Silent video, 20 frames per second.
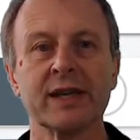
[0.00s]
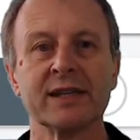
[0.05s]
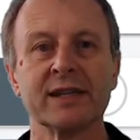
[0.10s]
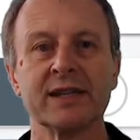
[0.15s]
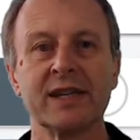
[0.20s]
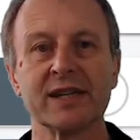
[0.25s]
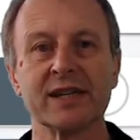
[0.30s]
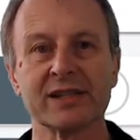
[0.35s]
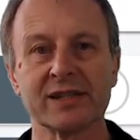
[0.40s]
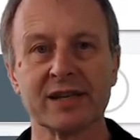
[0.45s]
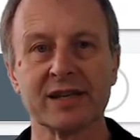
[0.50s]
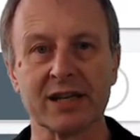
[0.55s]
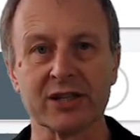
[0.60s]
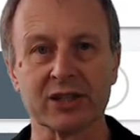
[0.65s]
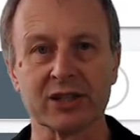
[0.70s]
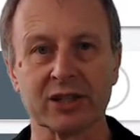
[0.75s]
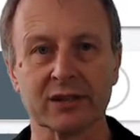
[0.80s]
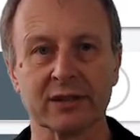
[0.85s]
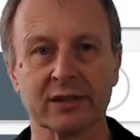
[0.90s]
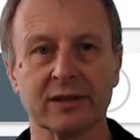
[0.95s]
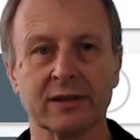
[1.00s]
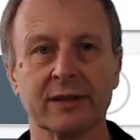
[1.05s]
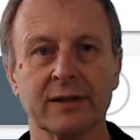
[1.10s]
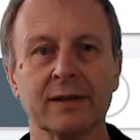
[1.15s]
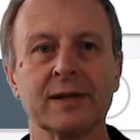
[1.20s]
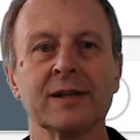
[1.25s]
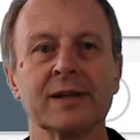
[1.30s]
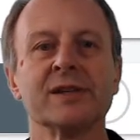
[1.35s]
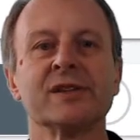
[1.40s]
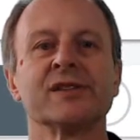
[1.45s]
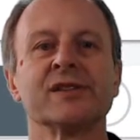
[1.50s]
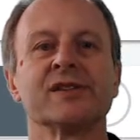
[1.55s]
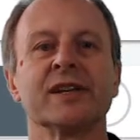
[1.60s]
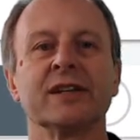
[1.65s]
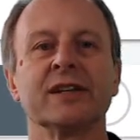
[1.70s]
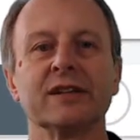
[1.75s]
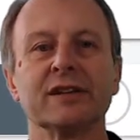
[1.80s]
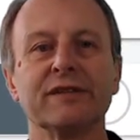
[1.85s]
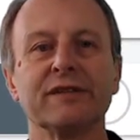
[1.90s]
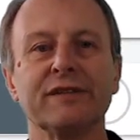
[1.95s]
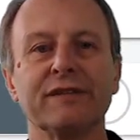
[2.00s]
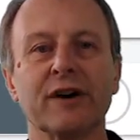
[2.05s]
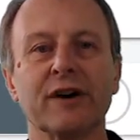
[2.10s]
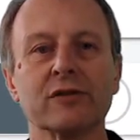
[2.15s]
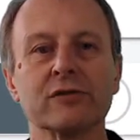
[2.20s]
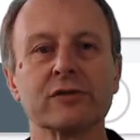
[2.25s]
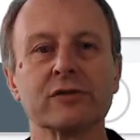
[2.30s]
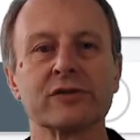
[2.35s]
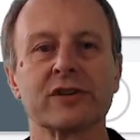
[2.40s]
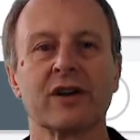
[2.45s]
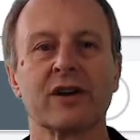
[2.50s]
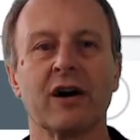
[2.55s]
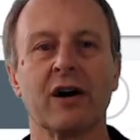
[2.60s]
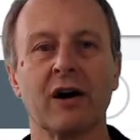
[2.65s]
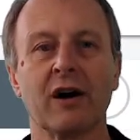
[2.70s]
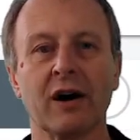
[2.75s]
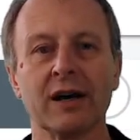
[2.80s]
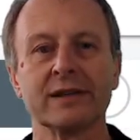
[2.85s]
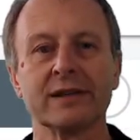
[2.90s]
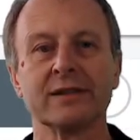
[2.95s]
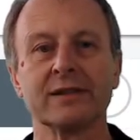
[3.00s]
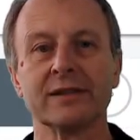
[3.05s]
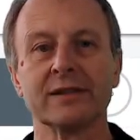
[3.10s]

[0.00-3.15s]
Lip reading: Next section, setting defaults, hide